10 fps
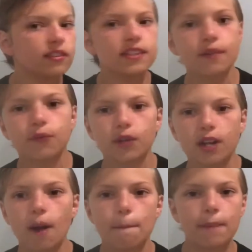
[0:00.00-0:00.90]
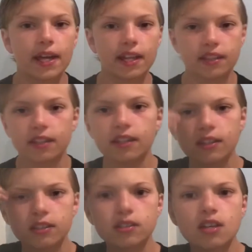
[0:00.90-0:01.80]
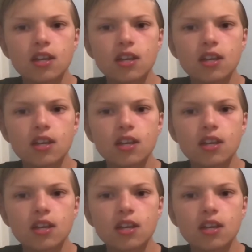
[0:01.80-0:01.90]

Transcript: different opinions.